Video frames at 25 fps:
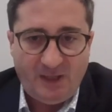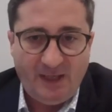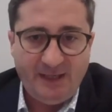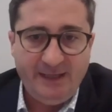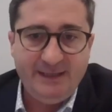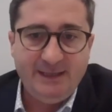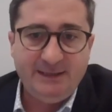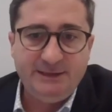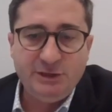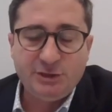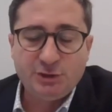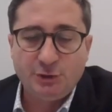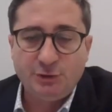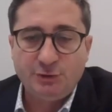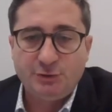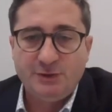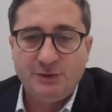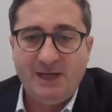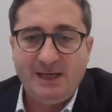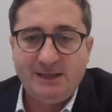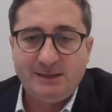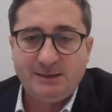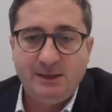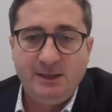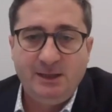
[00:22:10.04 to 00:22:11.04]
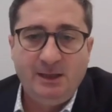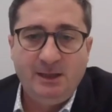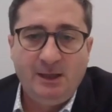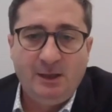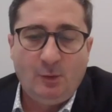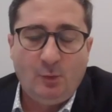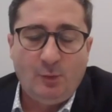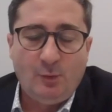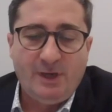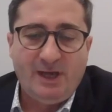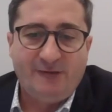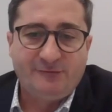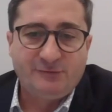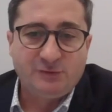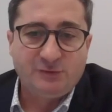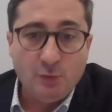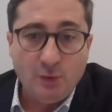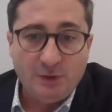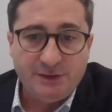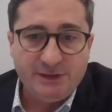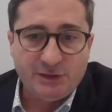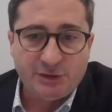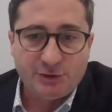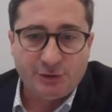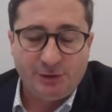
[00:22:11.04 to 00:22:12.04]
In addition to that, we have
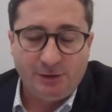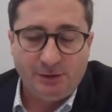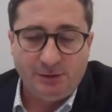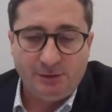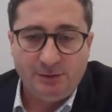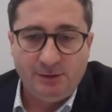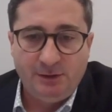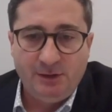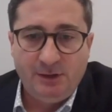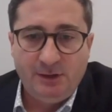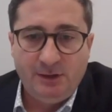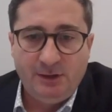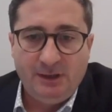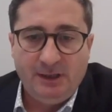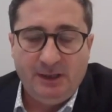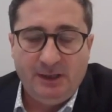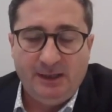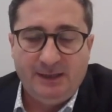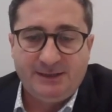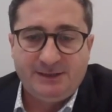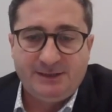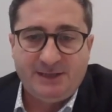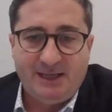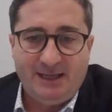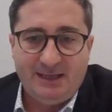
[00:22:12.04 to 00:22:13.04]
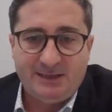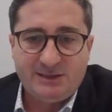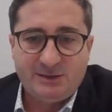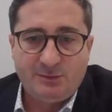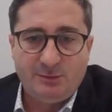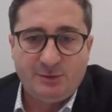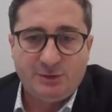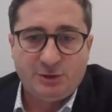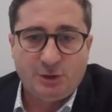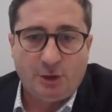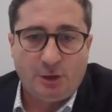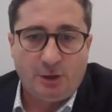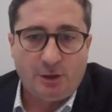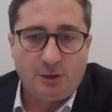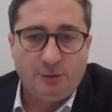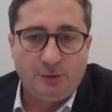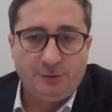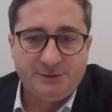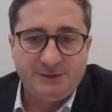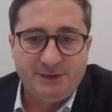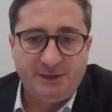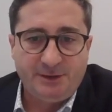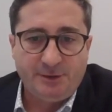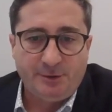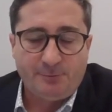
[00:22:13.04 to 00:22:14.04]
two additional tasks, which are
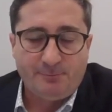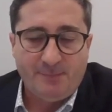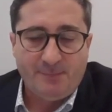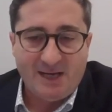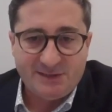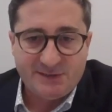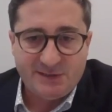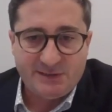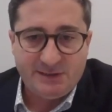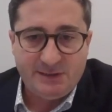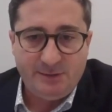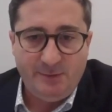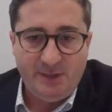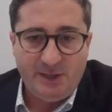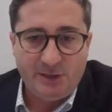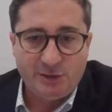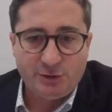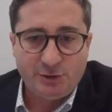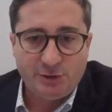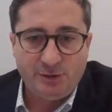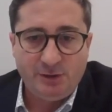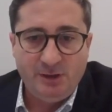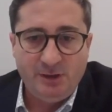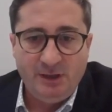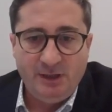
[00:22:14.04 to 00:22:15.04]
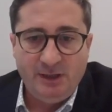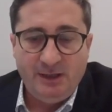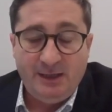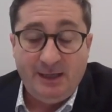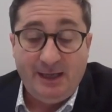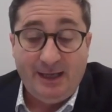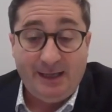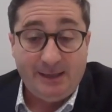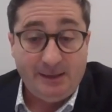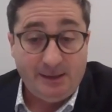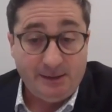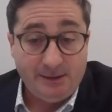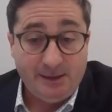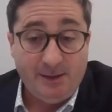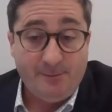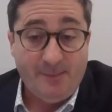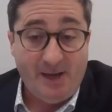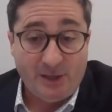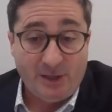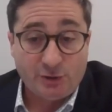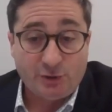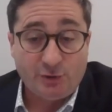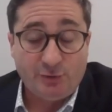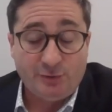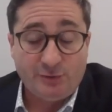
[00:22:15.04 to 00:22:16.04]
container mass estimation and the
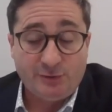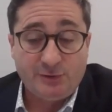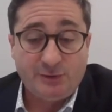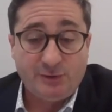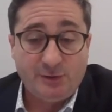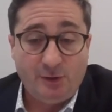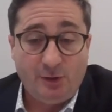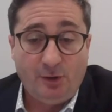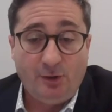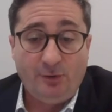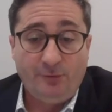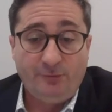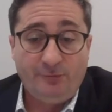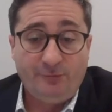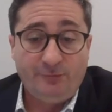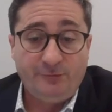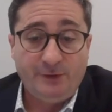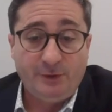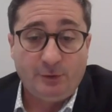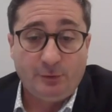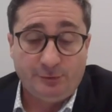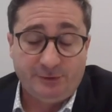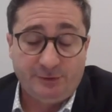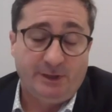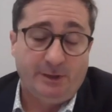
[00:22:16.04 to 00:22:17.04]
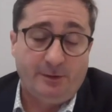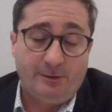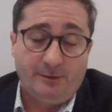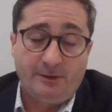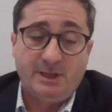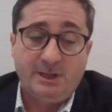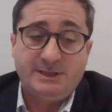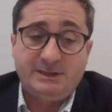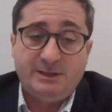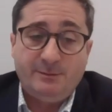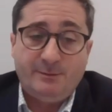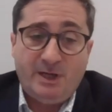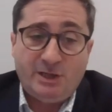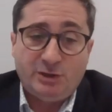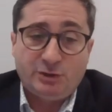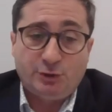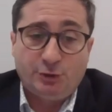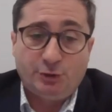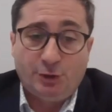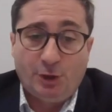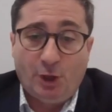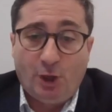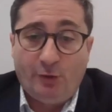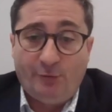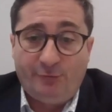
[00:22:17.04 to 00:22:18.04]
dimensions of the container, the
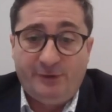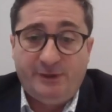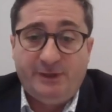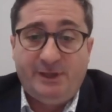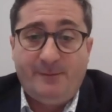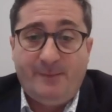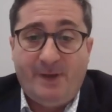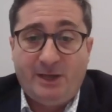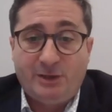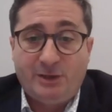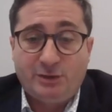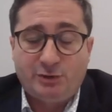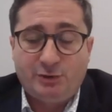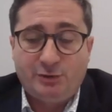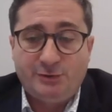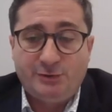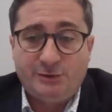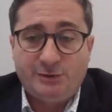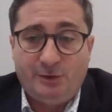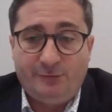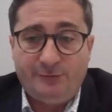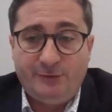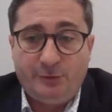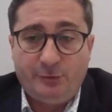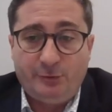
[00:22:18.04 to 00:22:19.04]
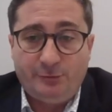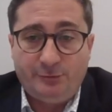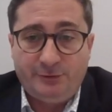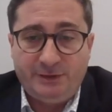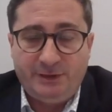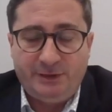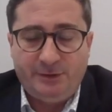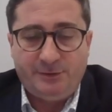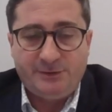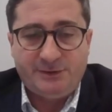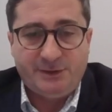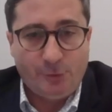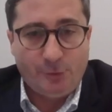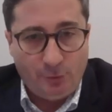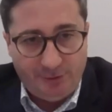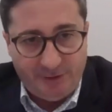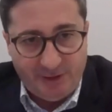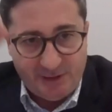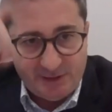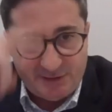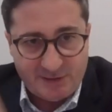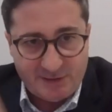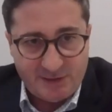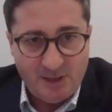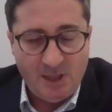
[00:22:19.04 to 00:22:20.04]
estimation of the dimensions of the containers. And all
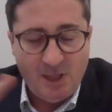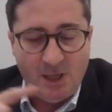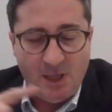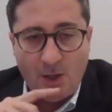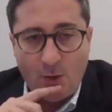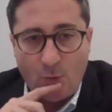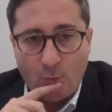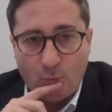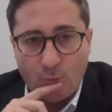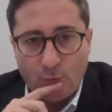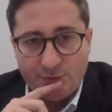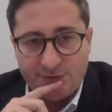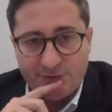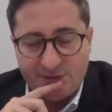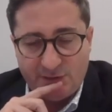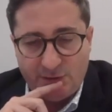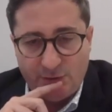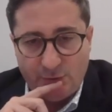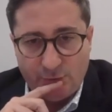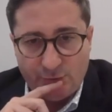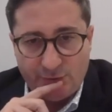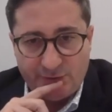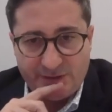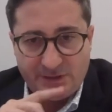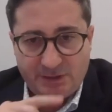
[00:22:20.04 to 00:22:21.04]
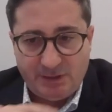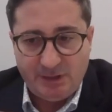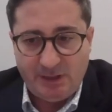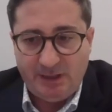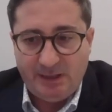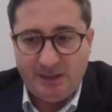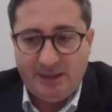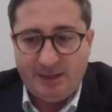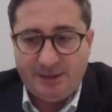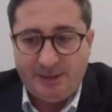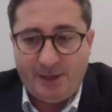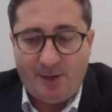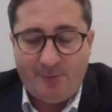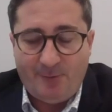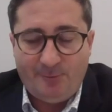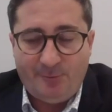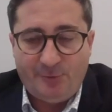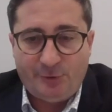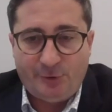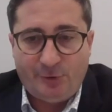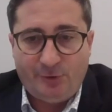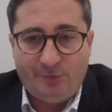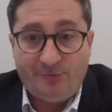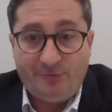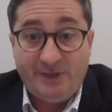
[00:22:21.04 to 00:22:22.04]
this was used in a
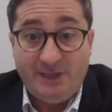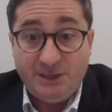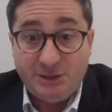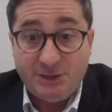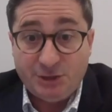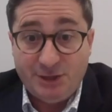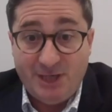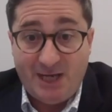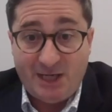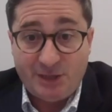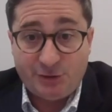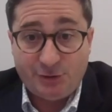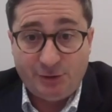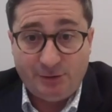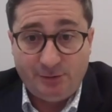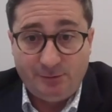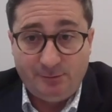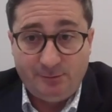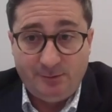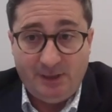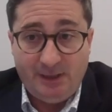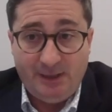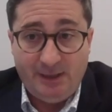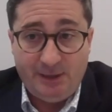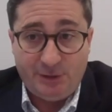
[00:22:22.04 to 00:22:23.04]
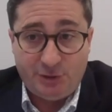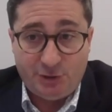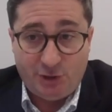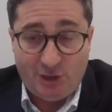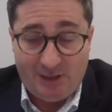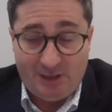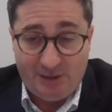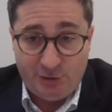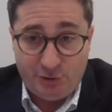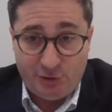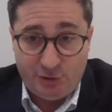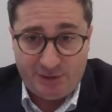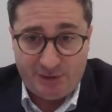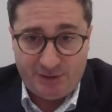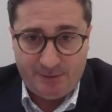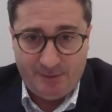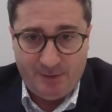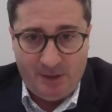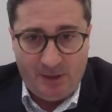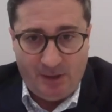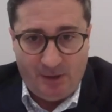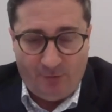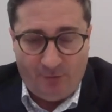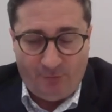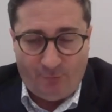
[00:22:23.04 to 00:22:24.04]
number of international challenges,
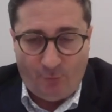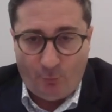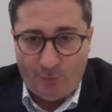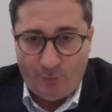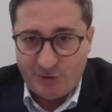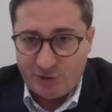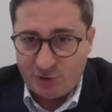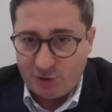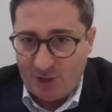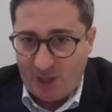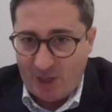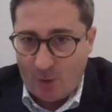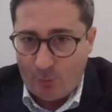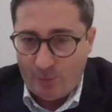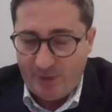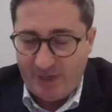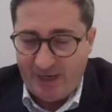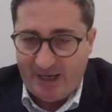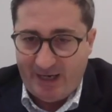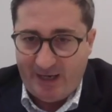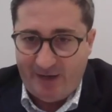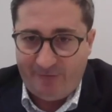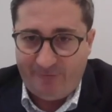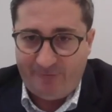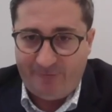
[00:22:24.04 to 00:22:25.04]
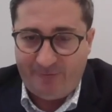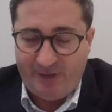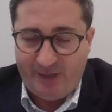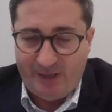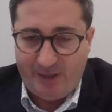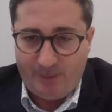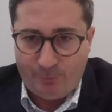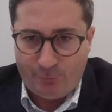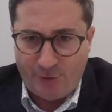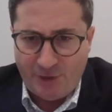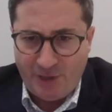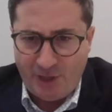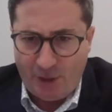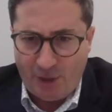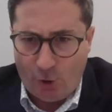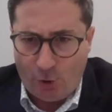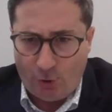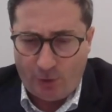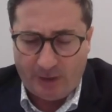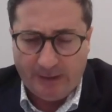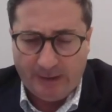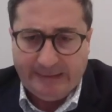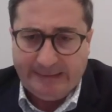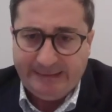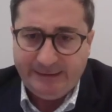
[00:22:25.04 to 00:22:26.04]
for which now we have a pretty
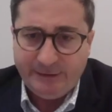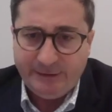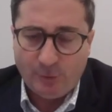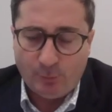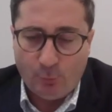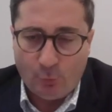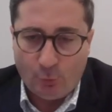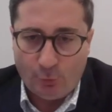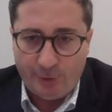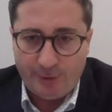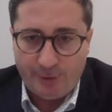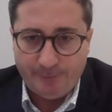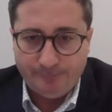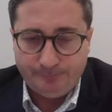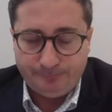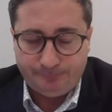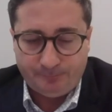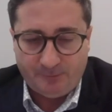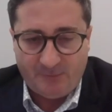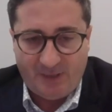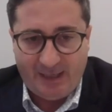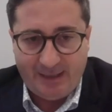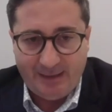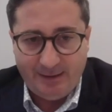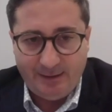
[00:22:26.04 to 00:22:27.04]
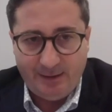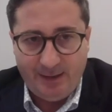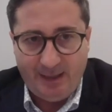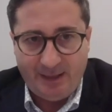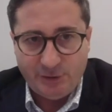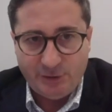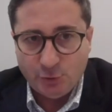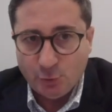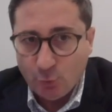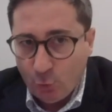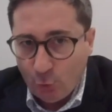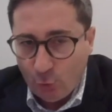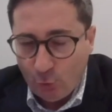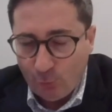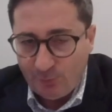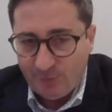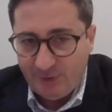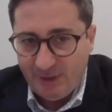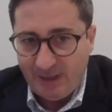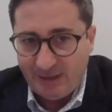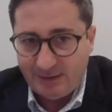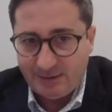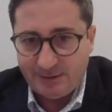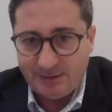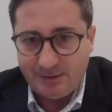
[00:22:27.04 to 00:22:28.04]
long leaderboard. And I do hope
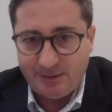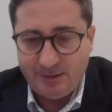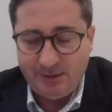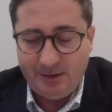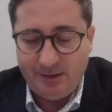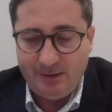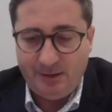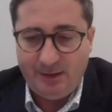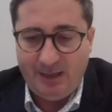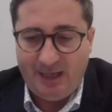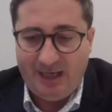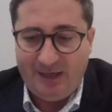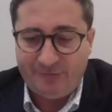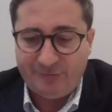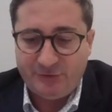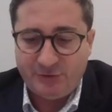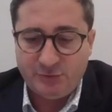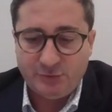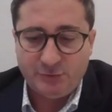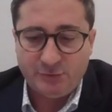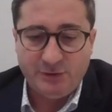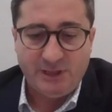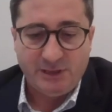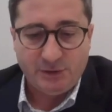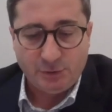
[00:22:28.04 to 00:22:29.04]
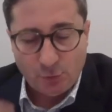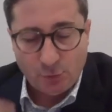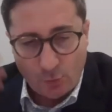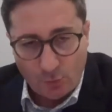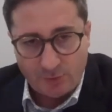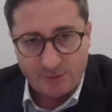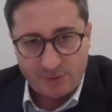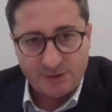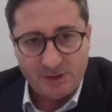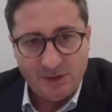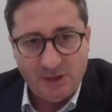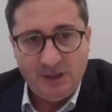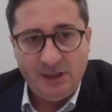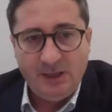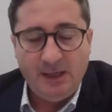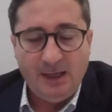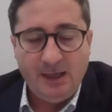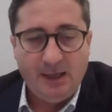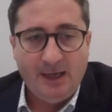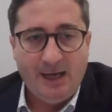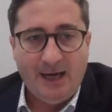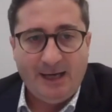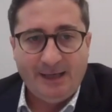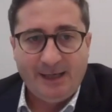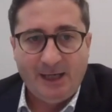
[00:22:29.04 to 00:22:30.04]
that after today's talk,
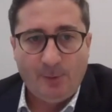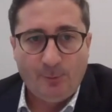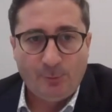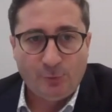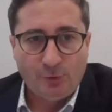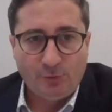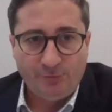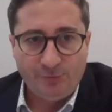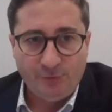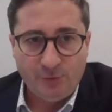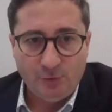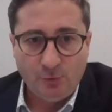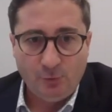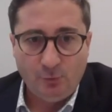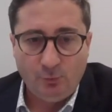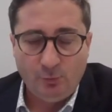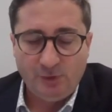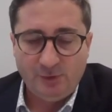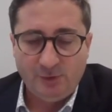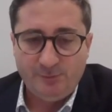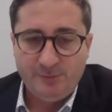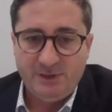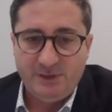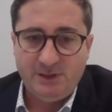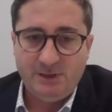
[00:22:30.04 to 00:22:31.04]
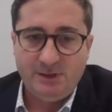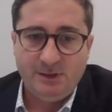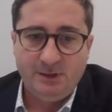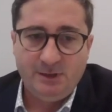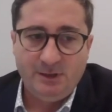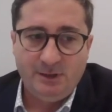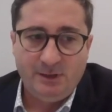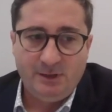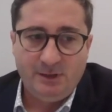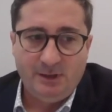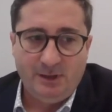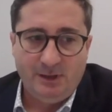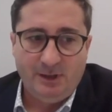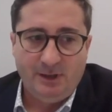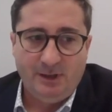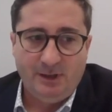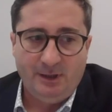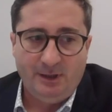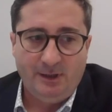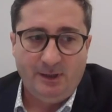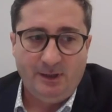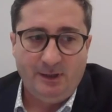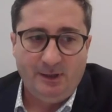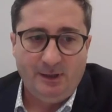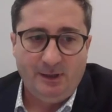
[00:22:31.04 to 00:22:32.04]
a number of you will be
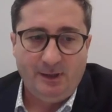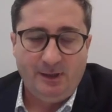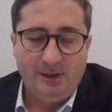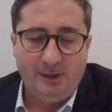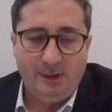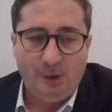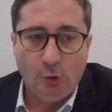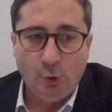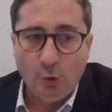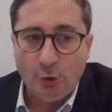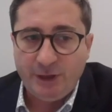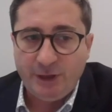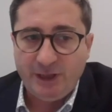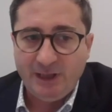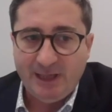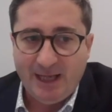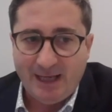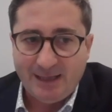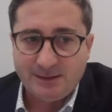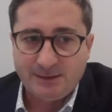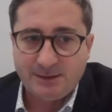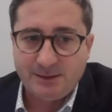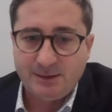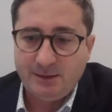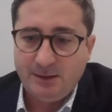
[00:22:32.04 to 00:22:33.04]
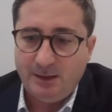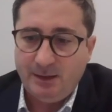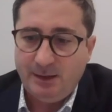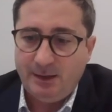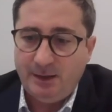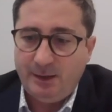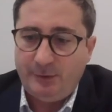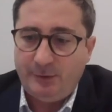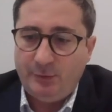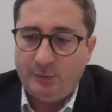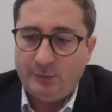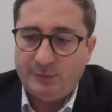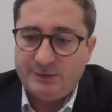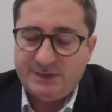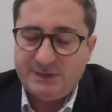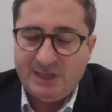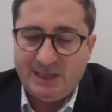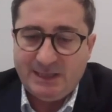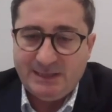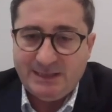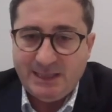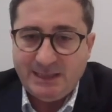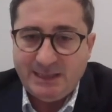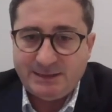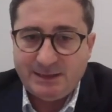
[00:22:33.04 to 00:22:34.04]
looking at those
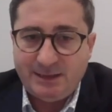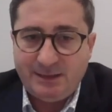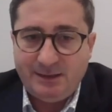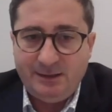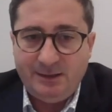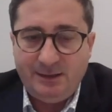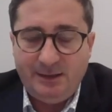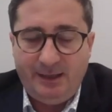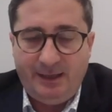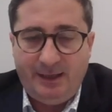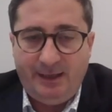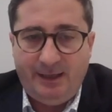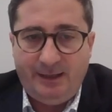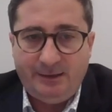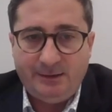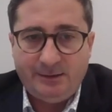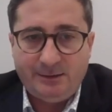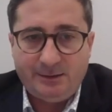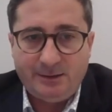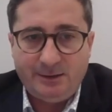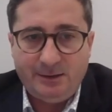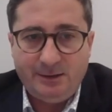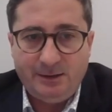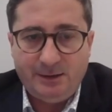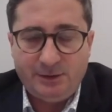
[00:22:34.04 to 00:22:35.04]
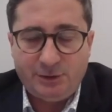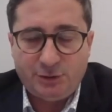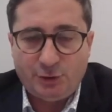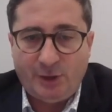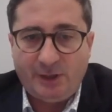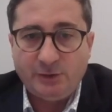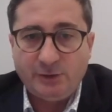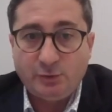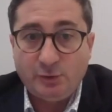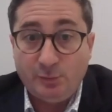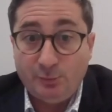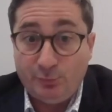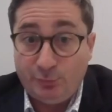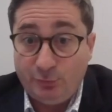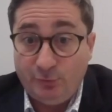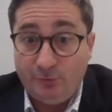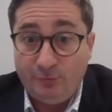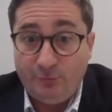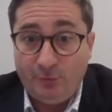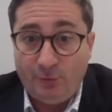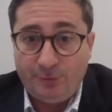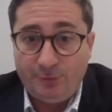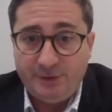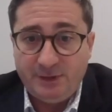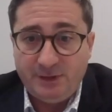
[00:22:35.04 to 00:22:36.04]
data and trying to
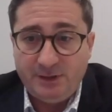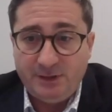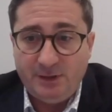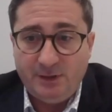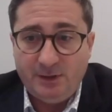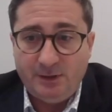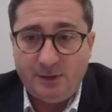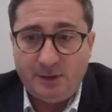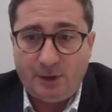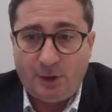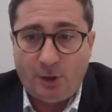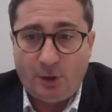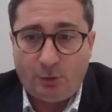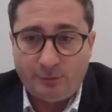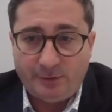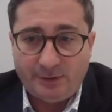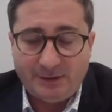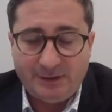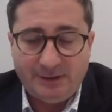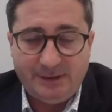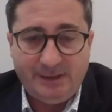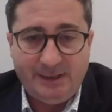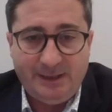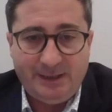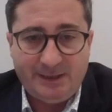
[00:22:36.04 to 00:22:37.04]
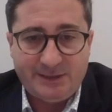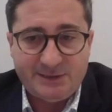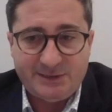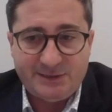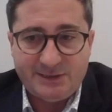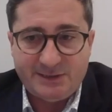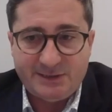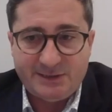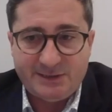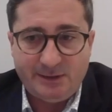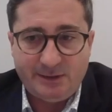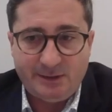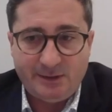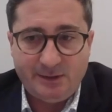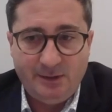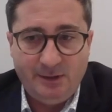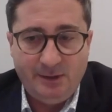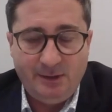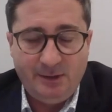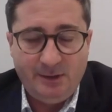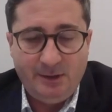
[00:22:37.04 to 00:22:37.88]
improve on the currently existing